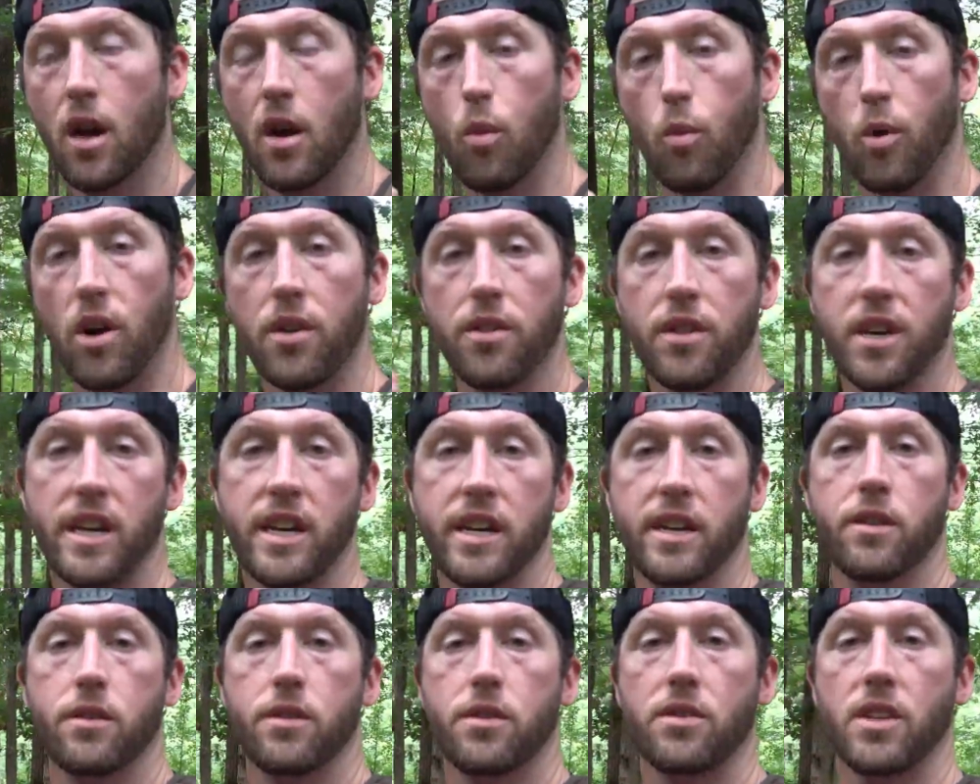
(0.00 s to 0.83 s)
where the
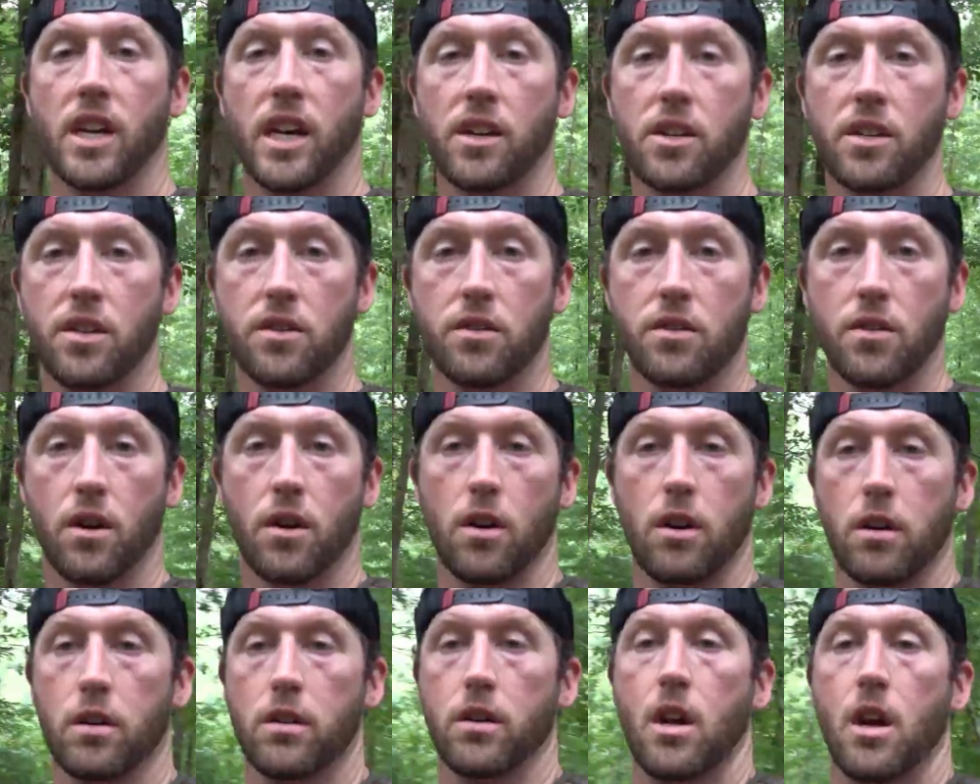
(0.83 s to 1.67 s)
intersections
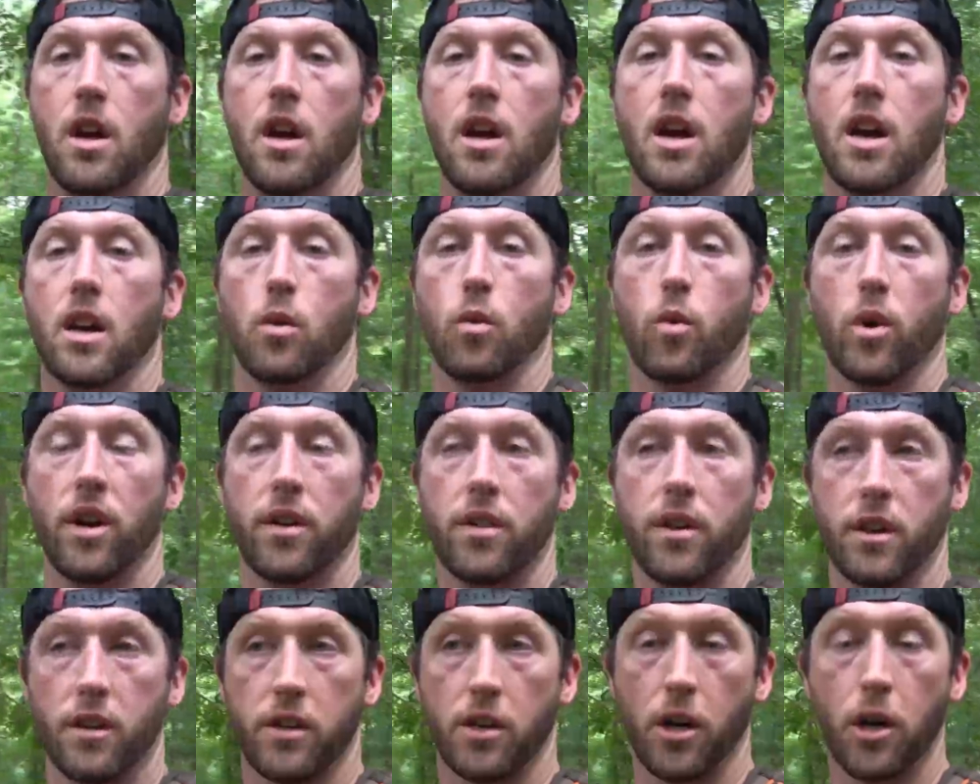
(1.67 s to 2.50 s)
are, and where
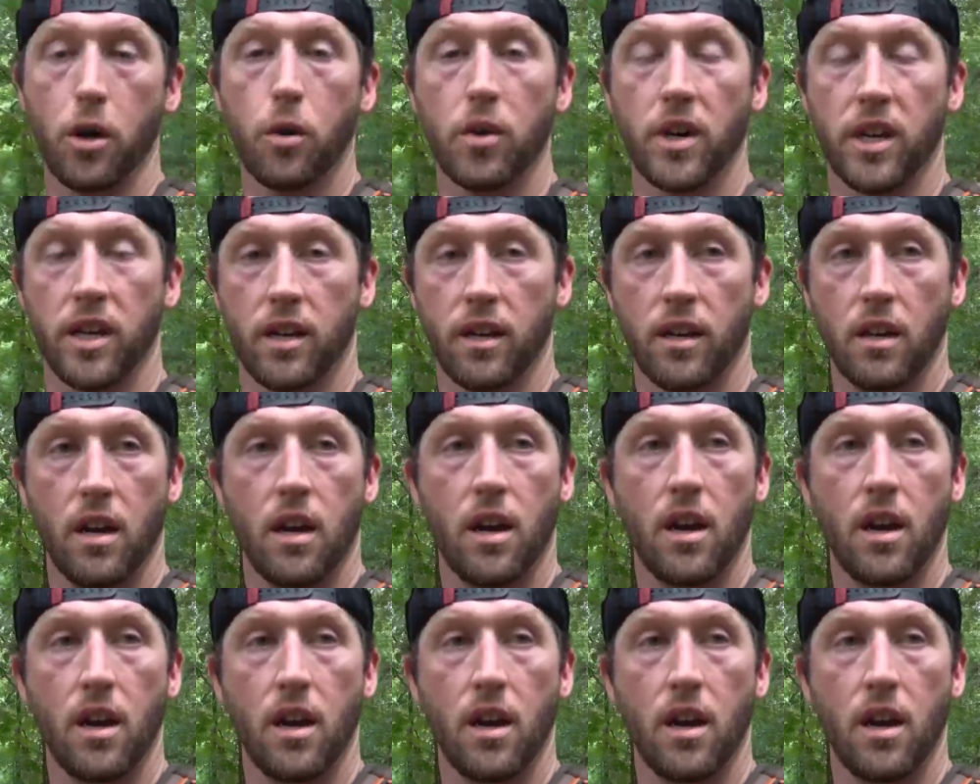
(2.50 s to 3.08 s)
they're going.